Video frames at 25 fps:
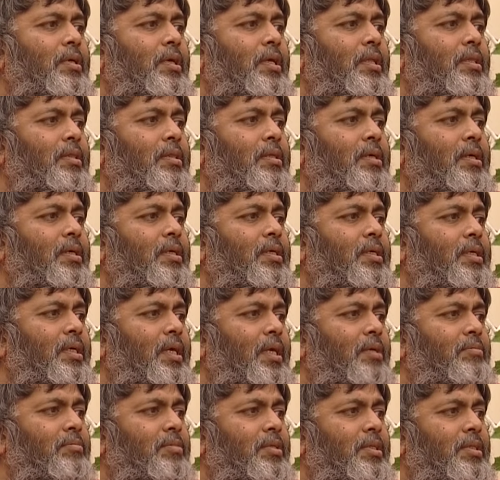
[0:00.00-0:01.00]
And third
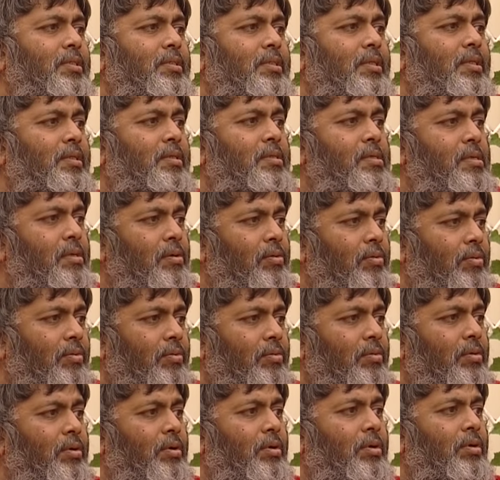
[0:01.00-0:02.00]
time he said,
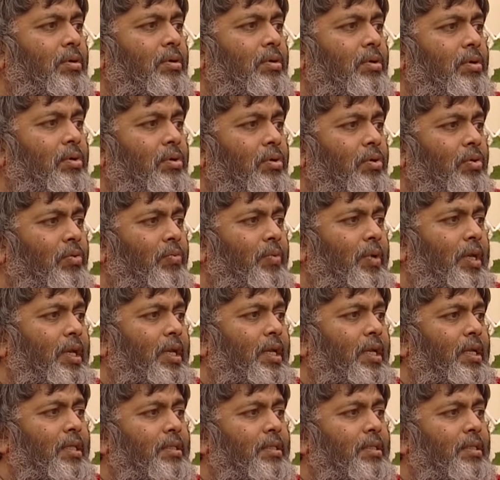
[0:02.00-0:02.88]
no, no way.